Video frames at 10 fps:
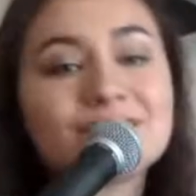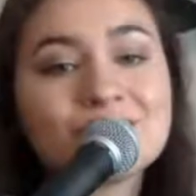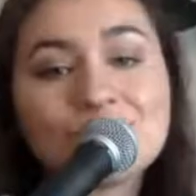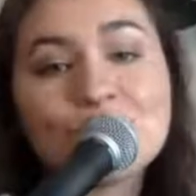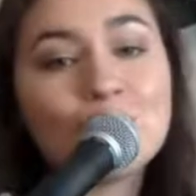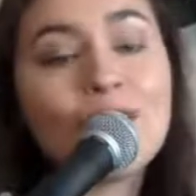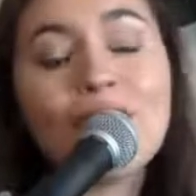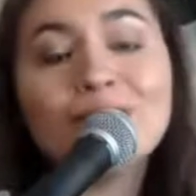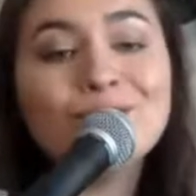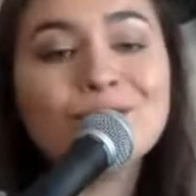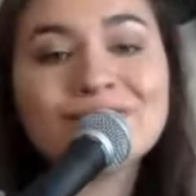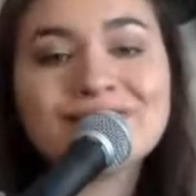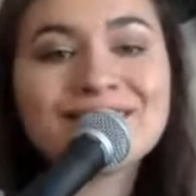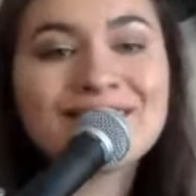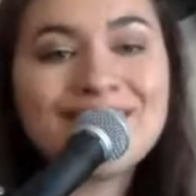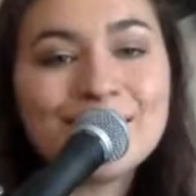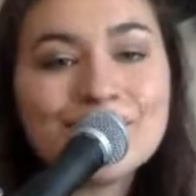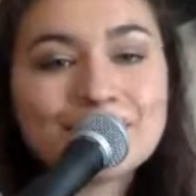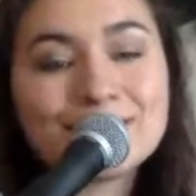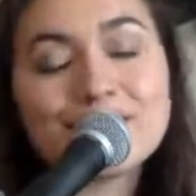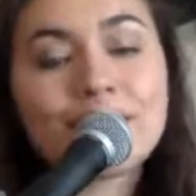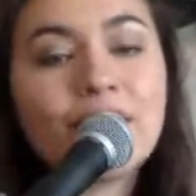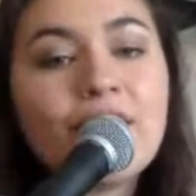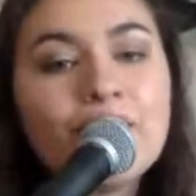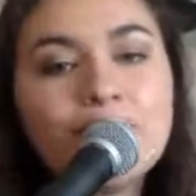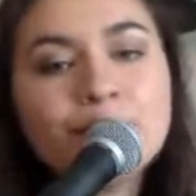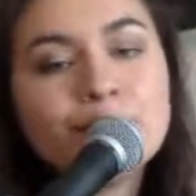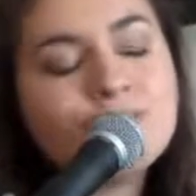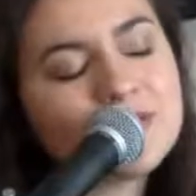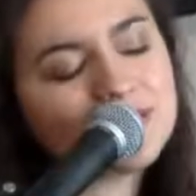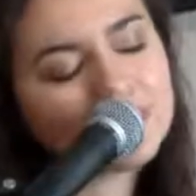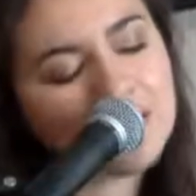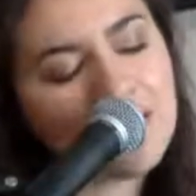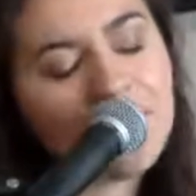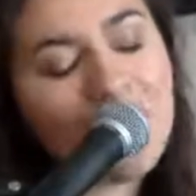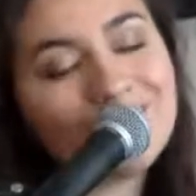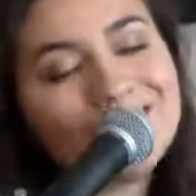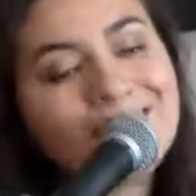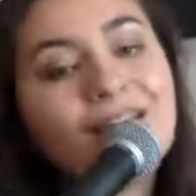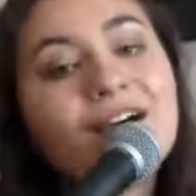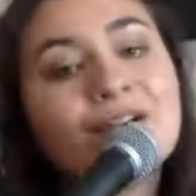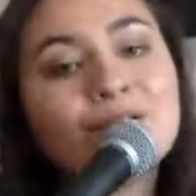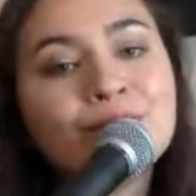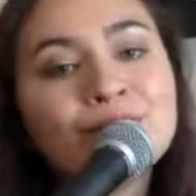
It's the worst, it's the curse of love.